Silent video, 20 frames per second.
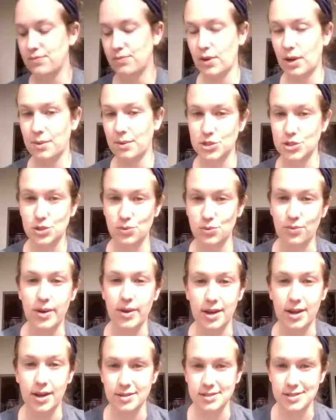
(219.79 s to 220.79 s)
probably should
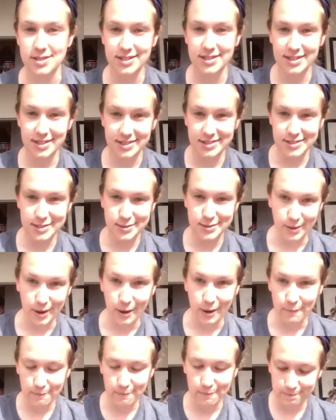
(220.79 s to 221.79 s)
write a sentence,
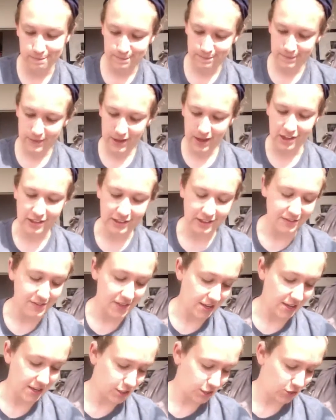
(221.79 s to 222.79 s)
but I'll leave
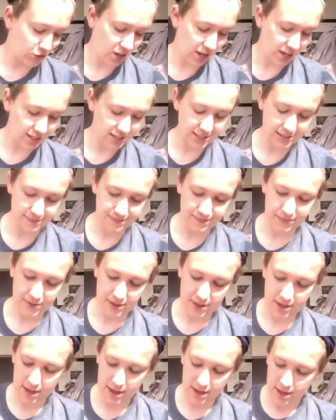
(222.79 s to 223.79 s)
that to you guys.
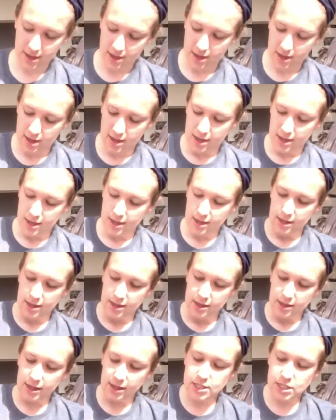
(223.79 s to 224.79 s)

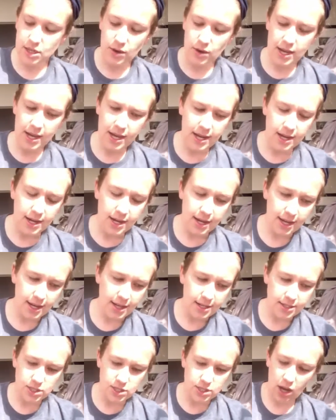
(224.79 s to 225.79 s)
Let's go ahead
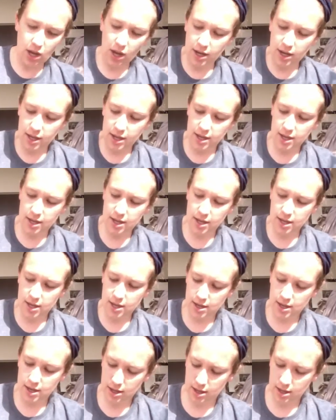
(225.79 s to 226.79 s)
and talk
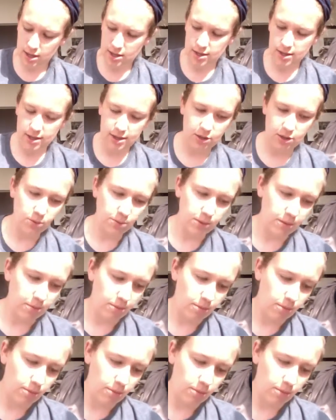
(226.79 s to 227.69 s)
a little bit